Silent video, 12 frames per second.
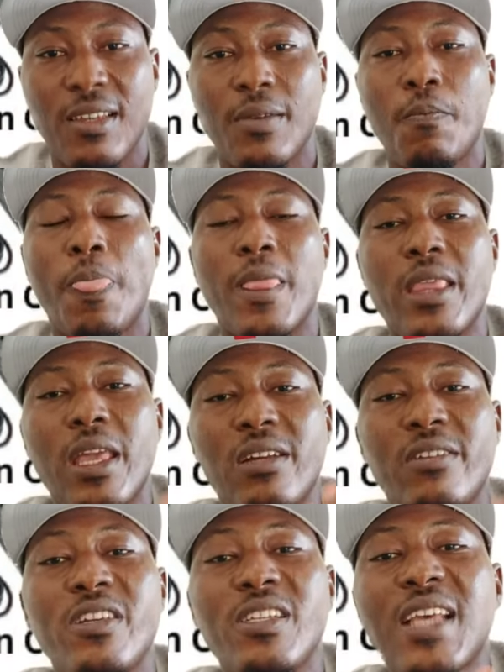The grease
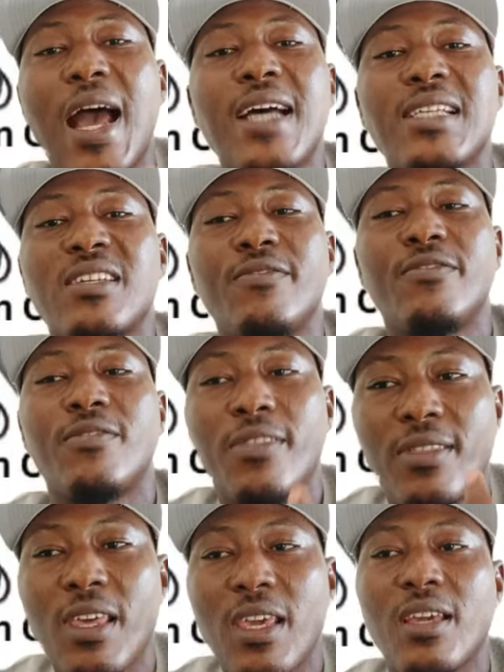has a thick
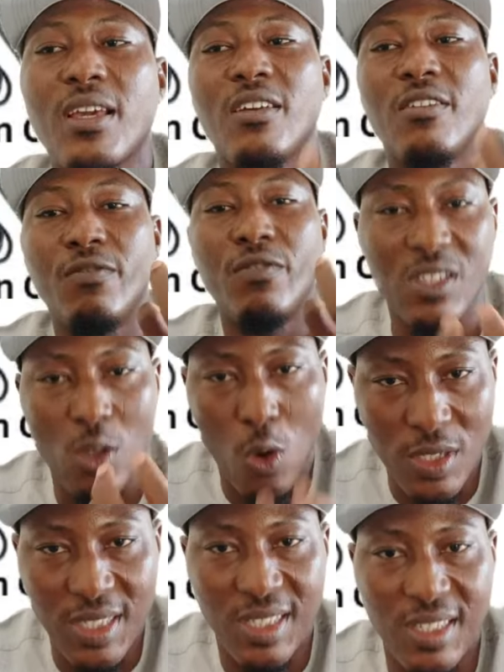viscosity.